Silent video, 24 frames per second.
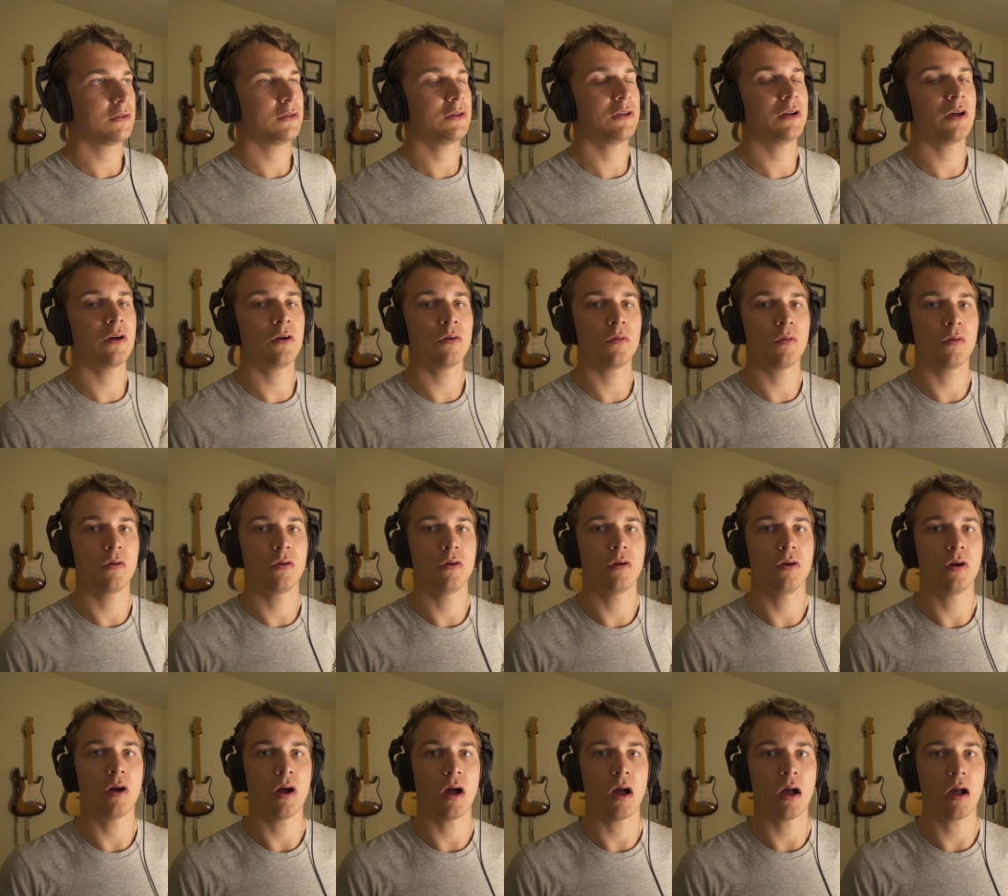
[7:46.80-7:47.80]
You know,
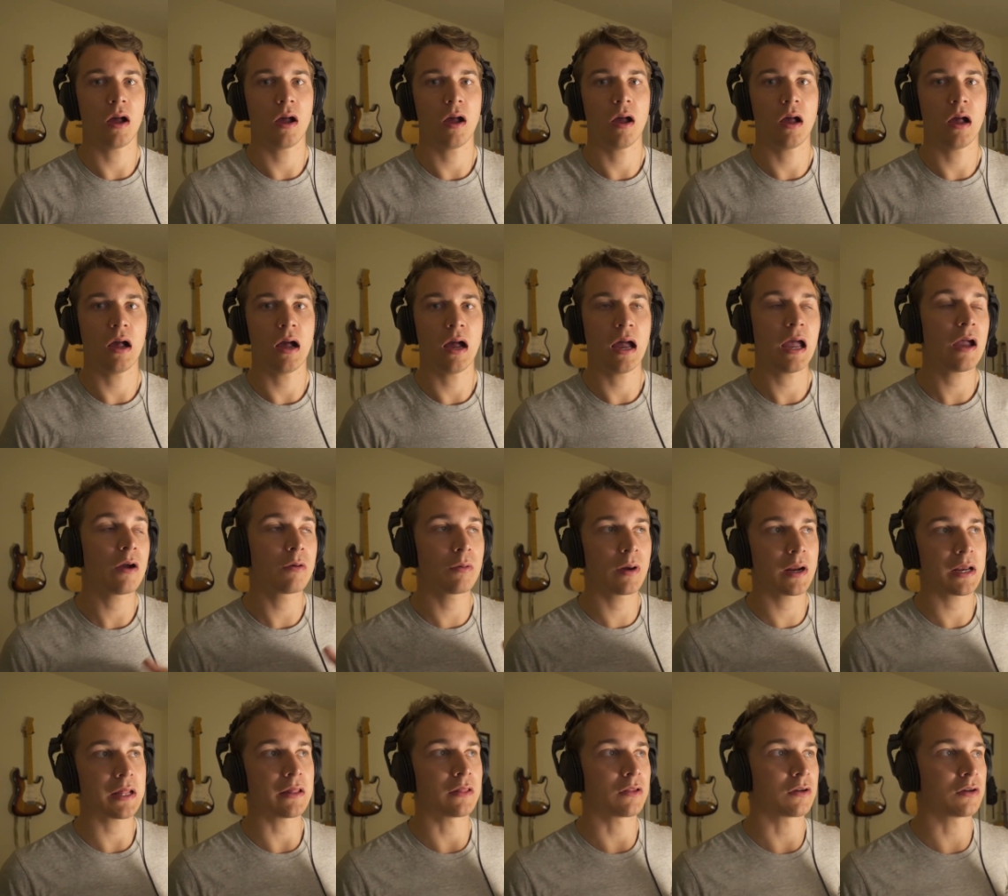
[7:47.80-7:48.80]
I
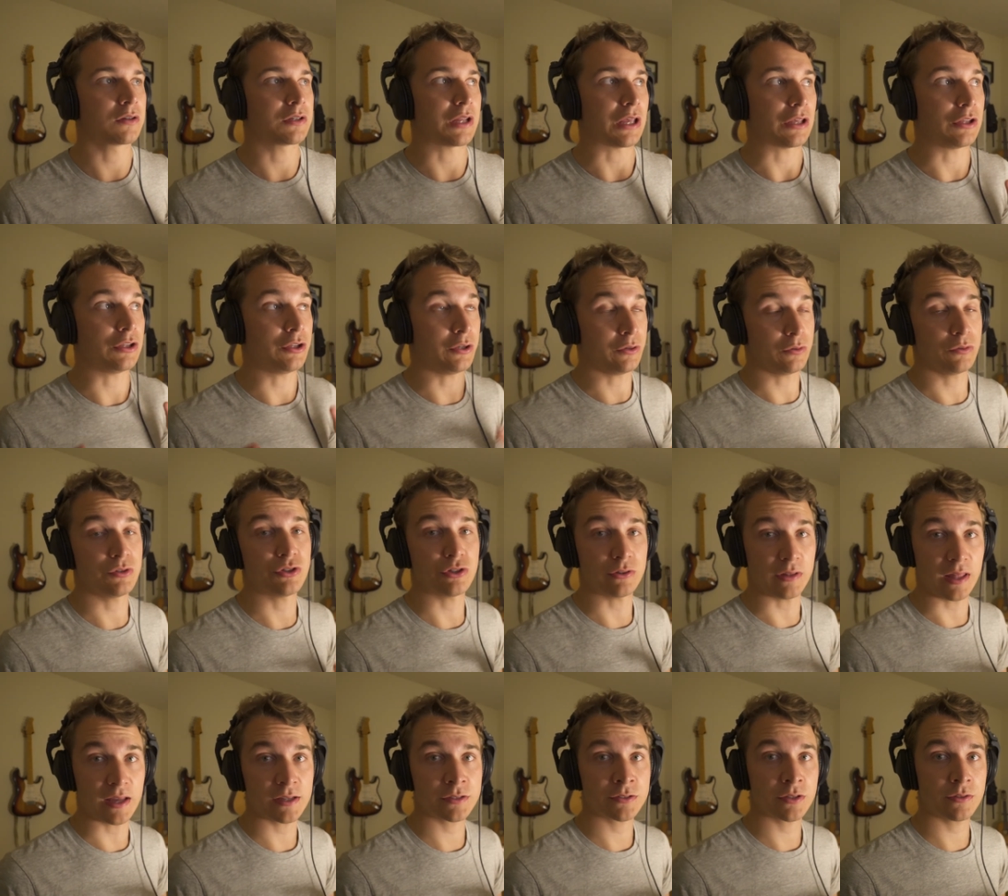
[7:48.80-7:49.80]
already learned a huge
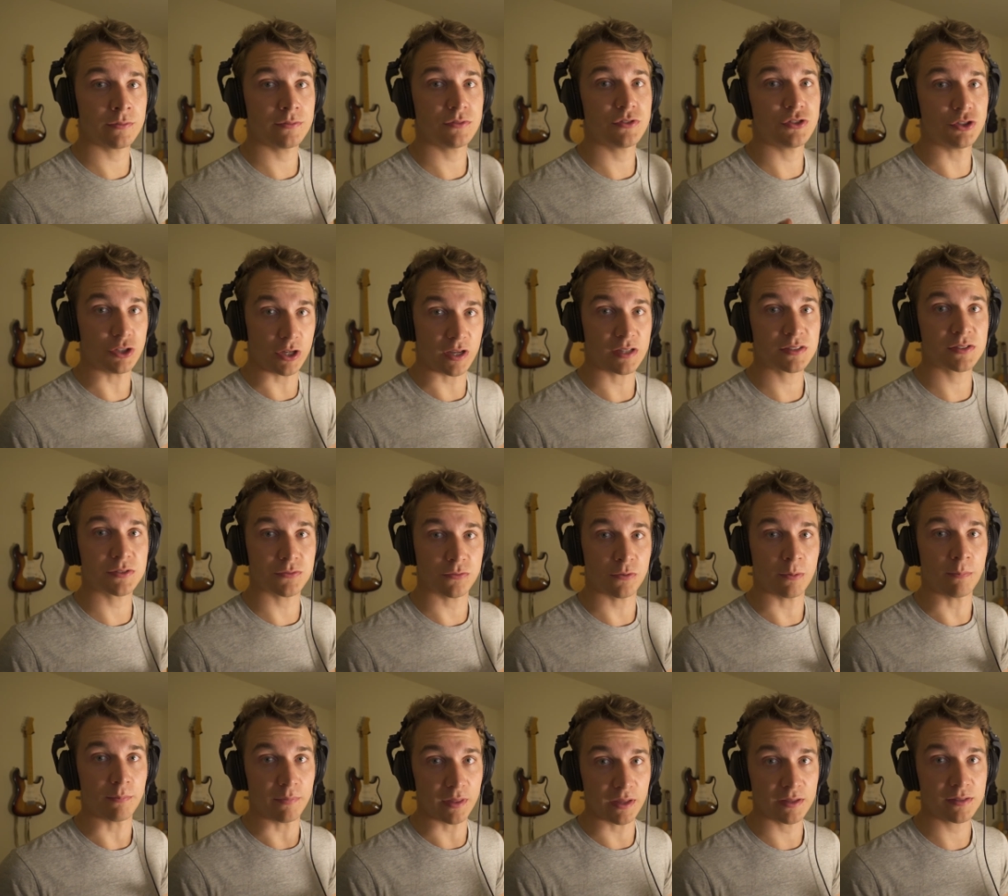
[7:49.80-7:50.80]
lesson just
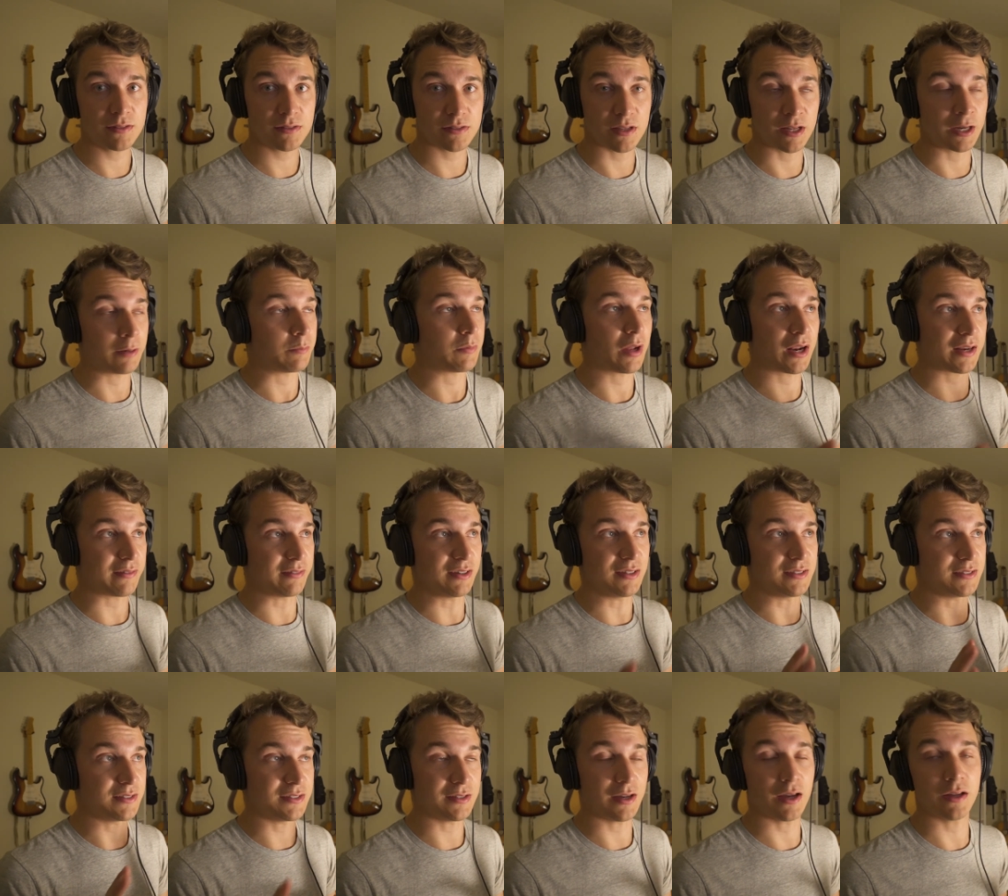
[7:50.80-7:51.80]
from this, and I'm not
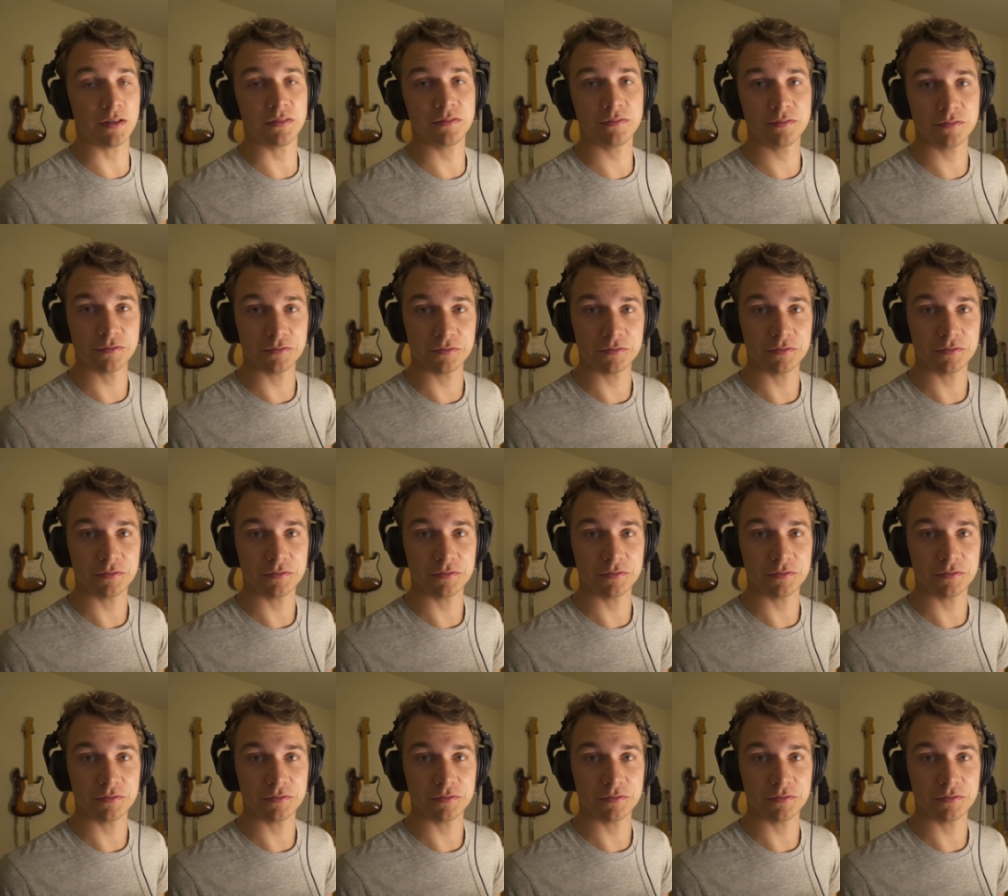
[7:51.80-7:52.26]
even done